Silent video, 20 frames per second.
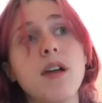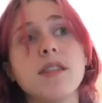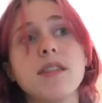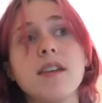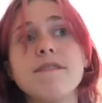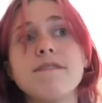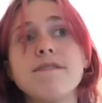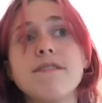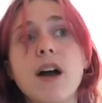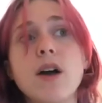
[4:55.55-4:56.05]

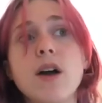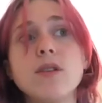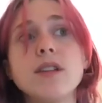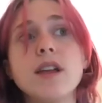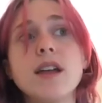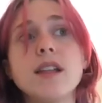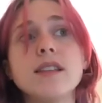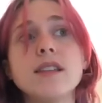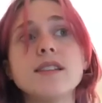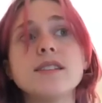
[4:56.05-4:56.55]
they found
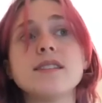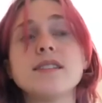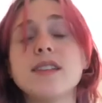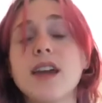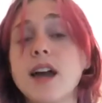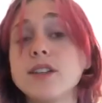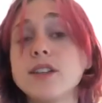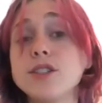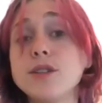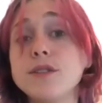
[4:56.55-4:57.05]
that the
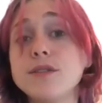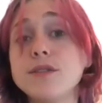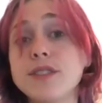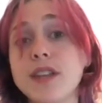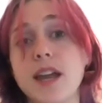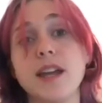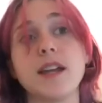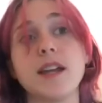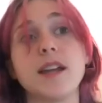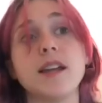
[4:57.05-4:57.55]
statue of
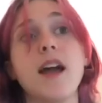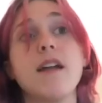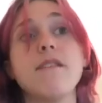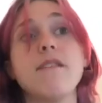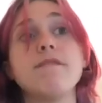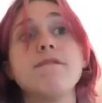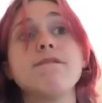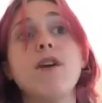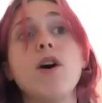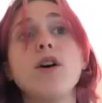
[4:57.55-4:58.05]
Dagon had
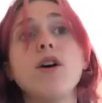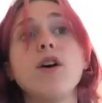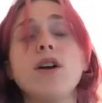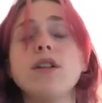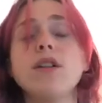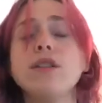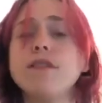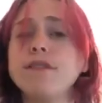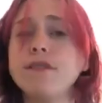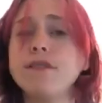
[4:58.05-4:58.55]
fallen
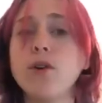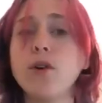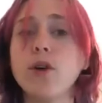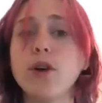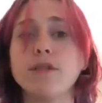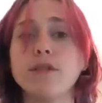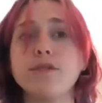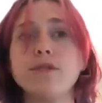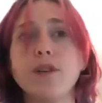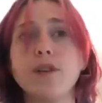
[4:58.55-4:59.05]
on the floor
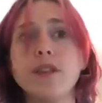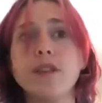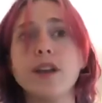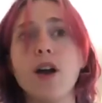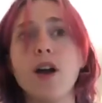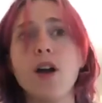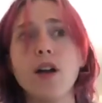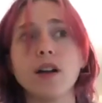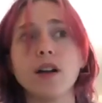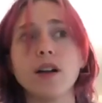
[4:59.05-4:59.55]
in front of the
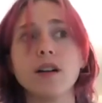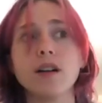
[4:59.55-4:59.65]
ark,